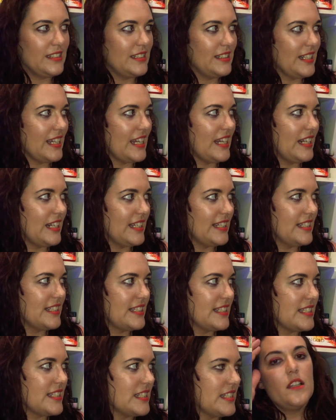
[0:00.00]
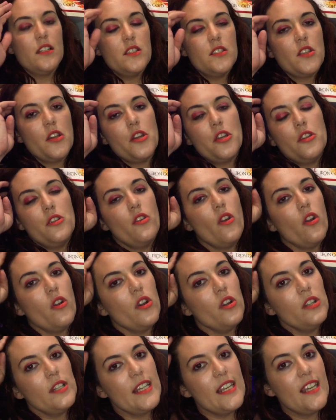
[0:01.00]
clean it. So
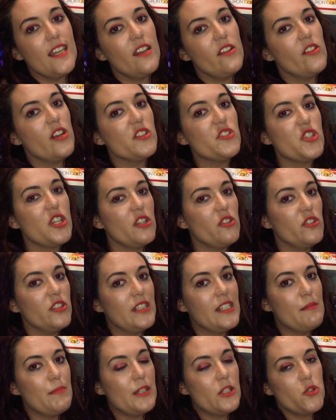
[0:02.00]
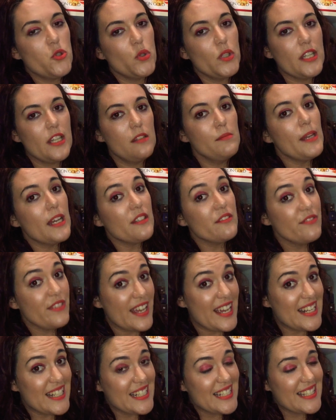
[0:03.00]
on here I'll generally be talking about
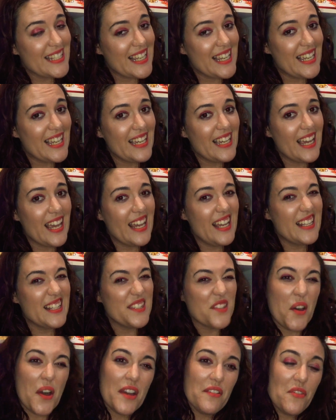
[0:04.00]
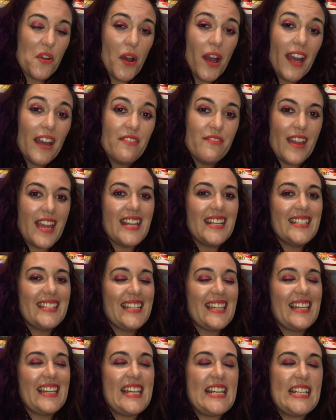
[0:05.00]
fantasy and sci-fi.
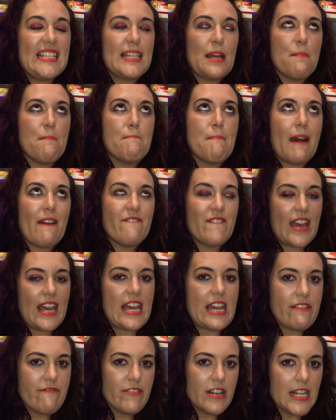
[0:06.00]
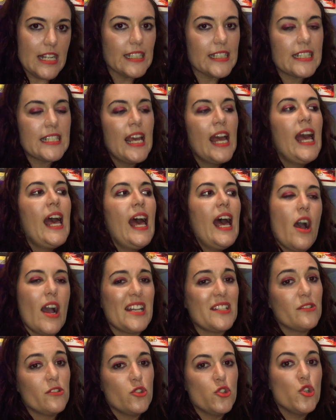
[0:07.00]
Fantasy is my favorite.
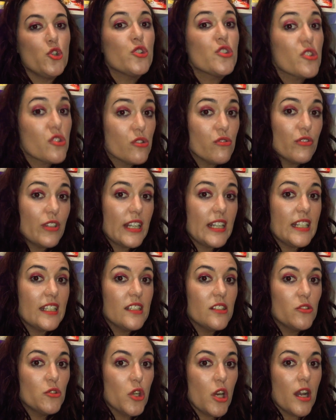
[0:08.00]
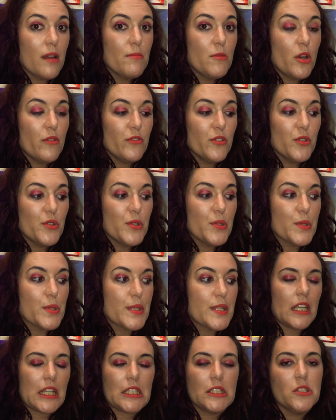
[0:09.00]
I used to read crime
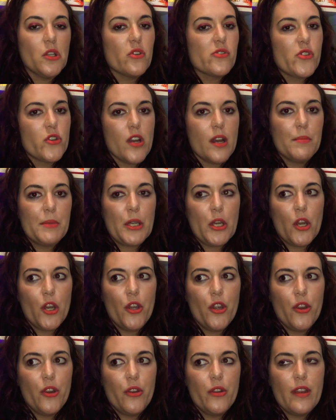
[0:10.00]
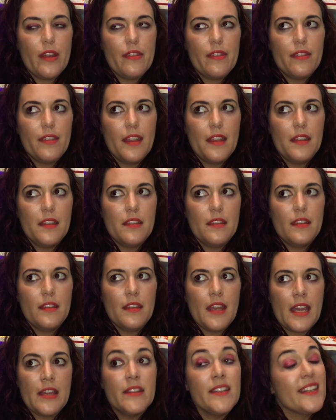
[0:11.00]
novels like a long time ago,
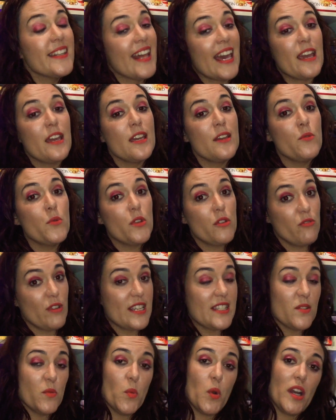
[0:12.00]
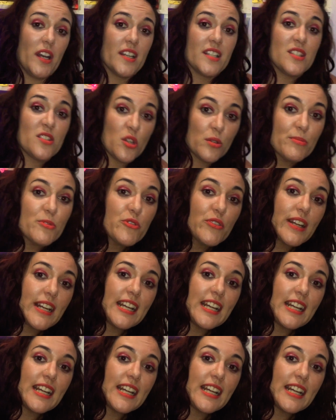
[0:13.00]
and they were the reason why I stopped